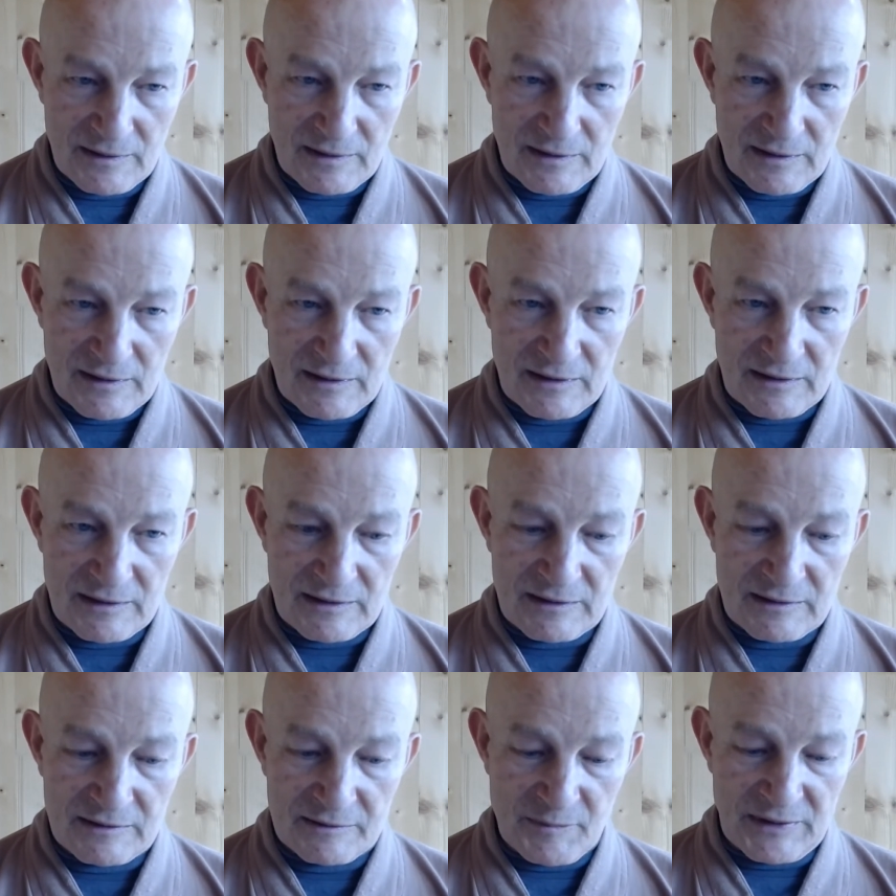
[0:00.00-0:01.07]

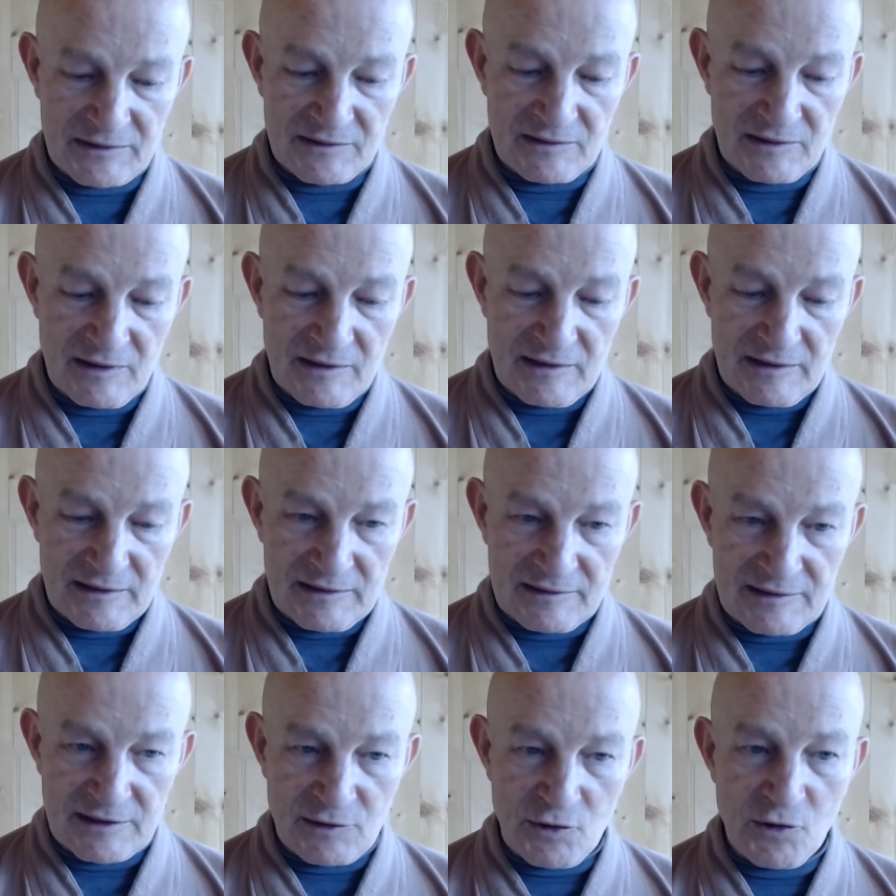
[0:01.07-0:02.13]
but the
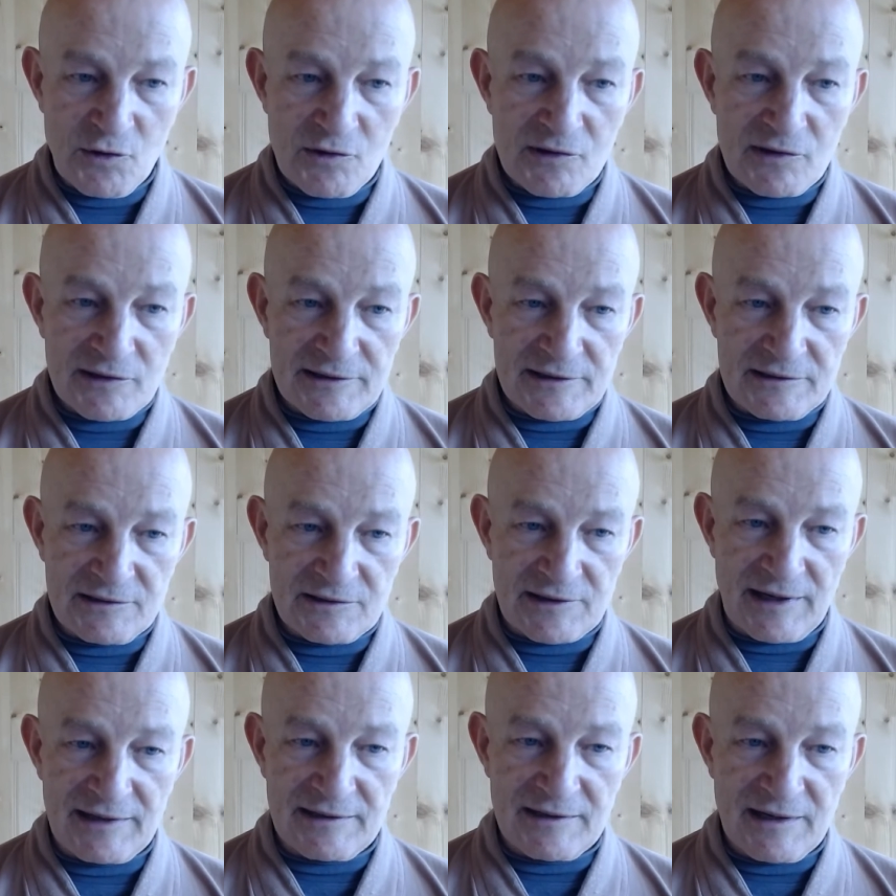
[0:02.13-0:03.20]
Kung in
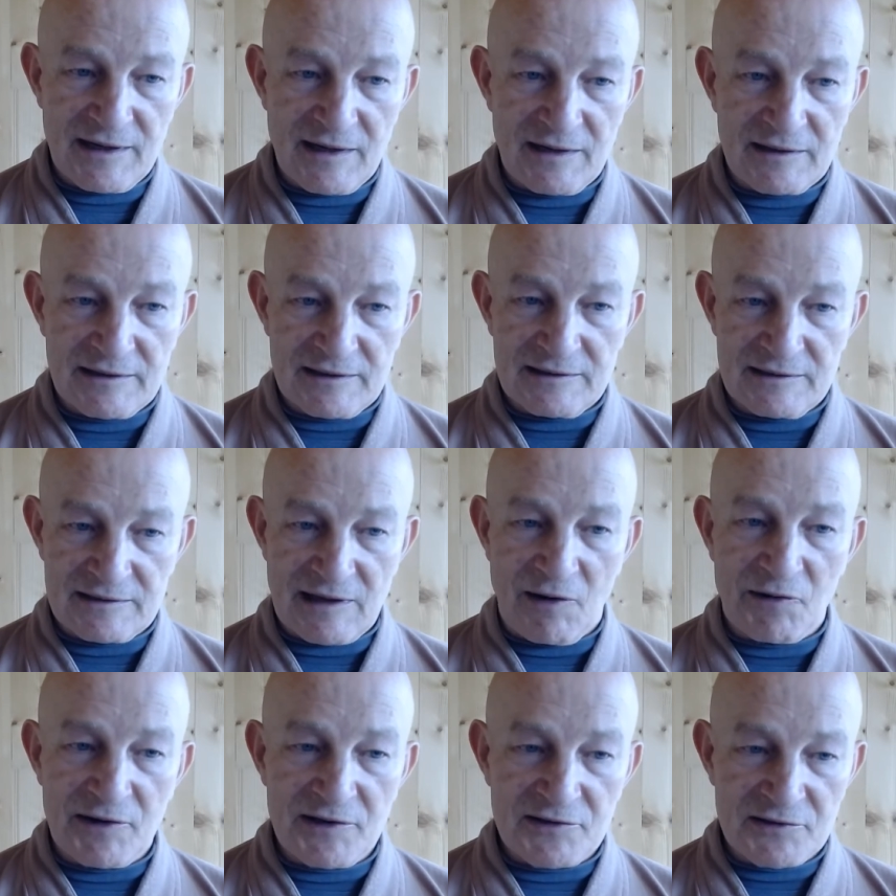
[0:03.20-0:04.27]
China, in
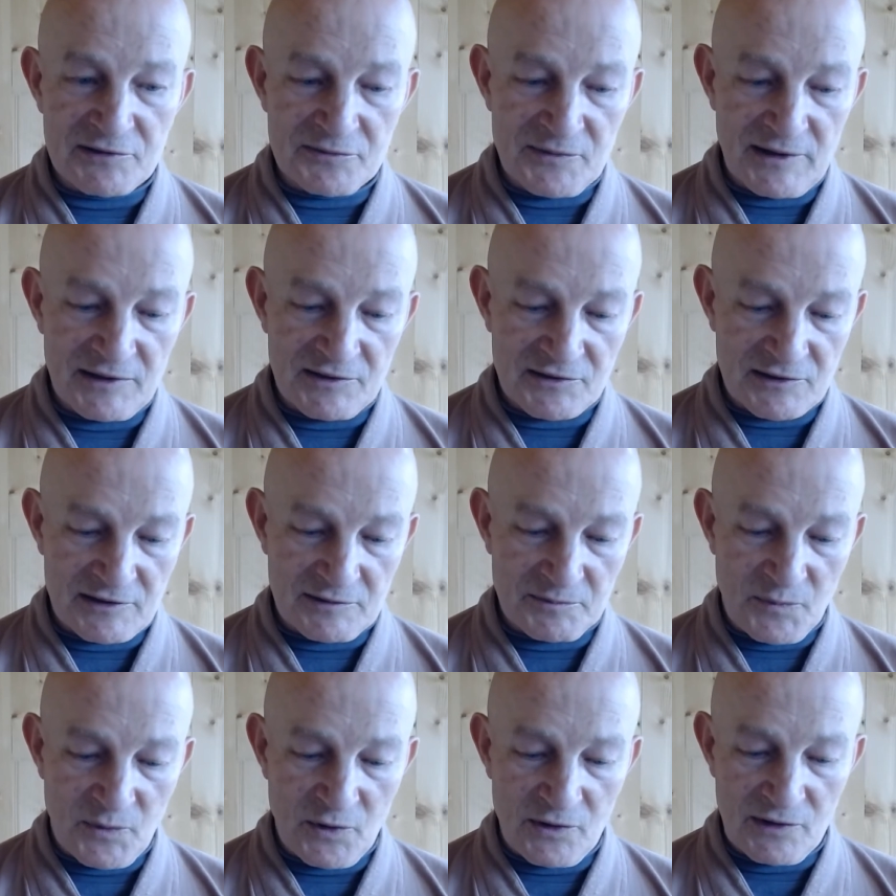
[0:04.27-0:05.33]
Taoism, has a
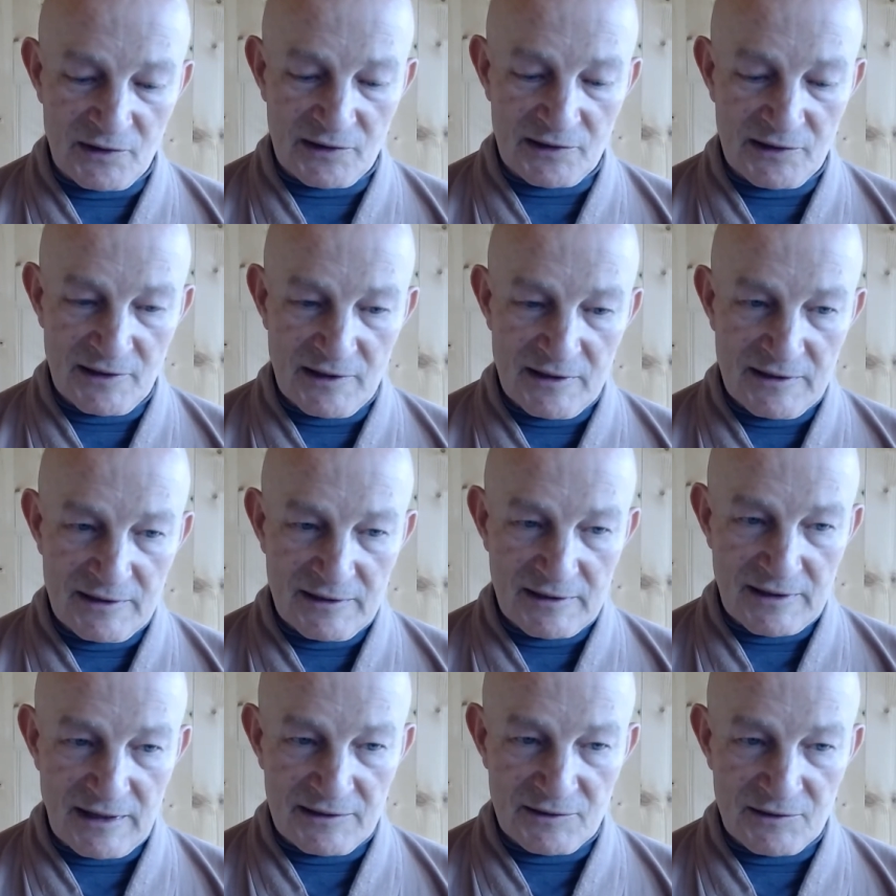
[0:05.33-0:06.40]
more
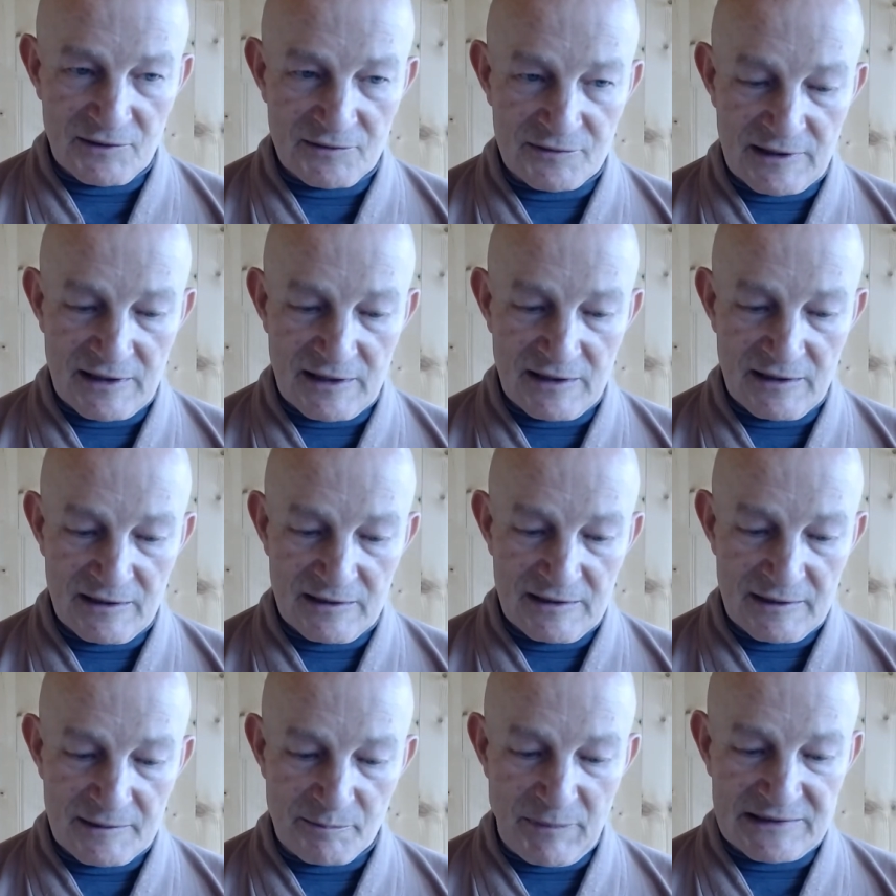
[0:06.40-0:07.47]
kind of a
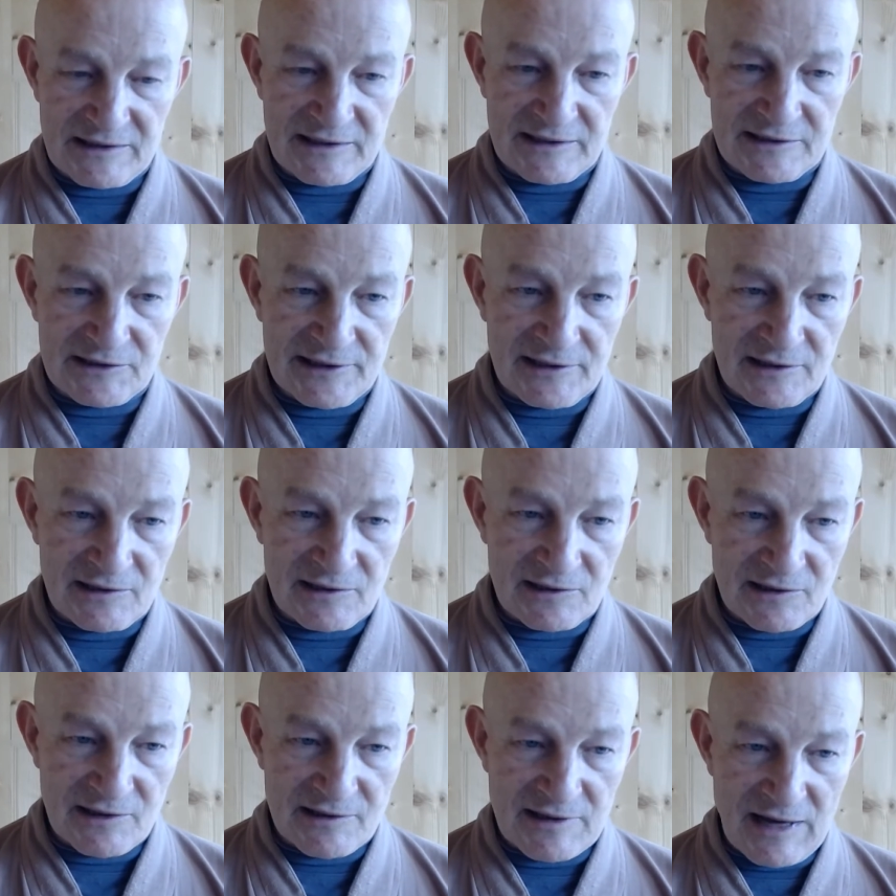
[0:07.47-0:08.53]
material
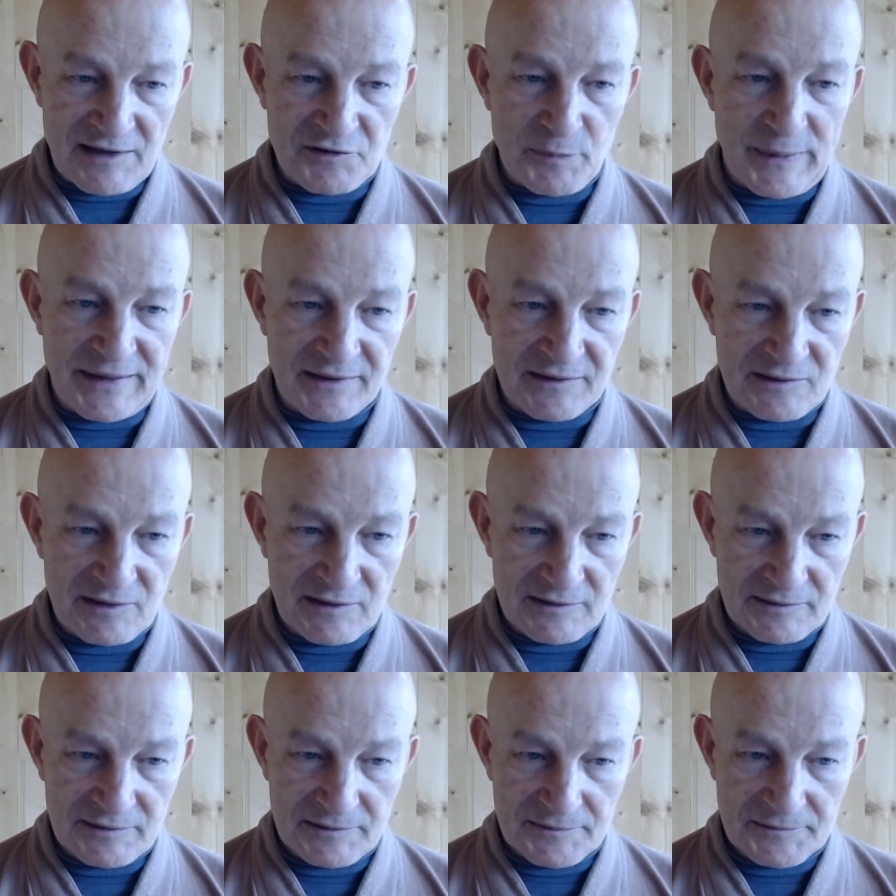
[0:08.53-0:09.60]
aspect.
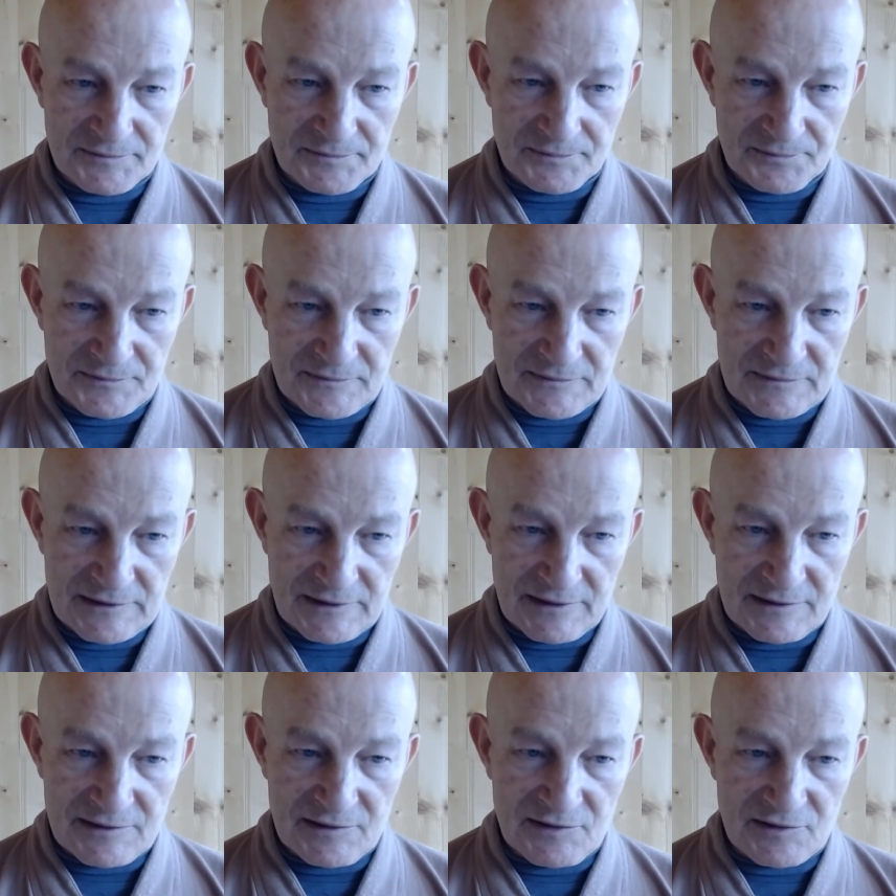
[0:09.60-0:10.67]
It
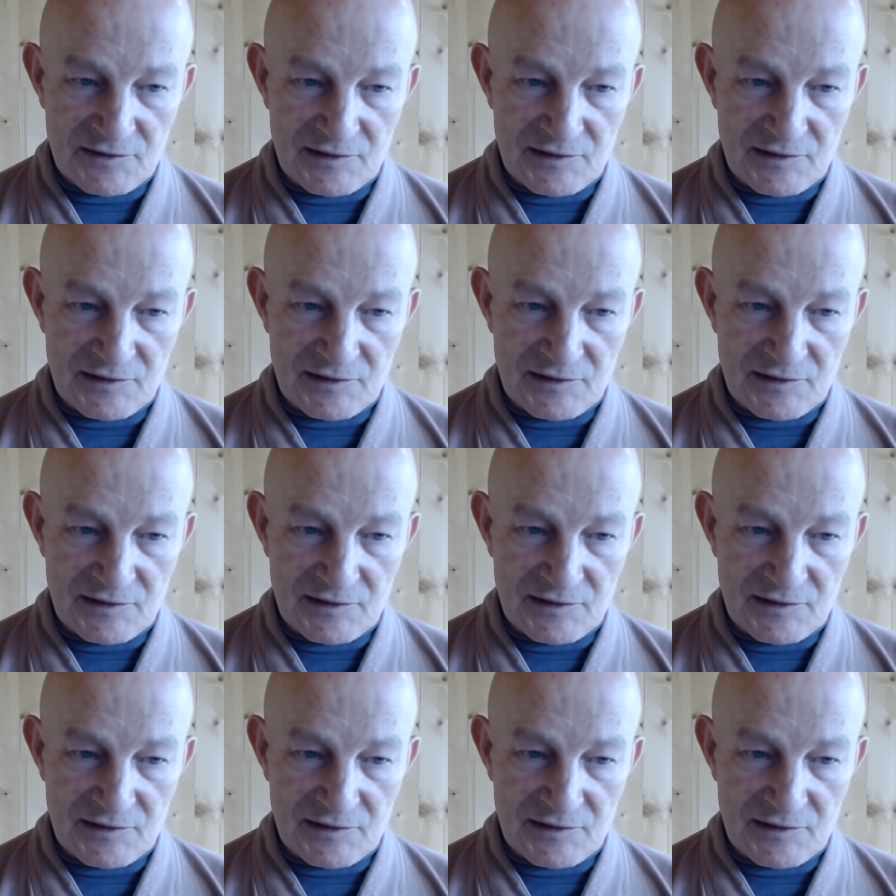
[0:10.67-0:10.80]
is